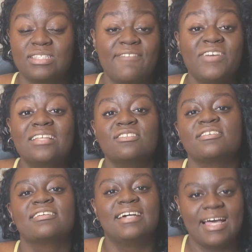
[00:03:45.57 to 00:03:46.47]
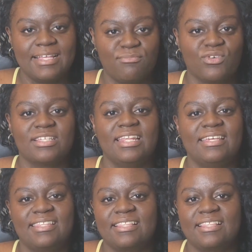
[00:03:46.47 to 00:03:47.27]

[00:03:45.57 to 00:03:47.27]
They follow their gut more than anything.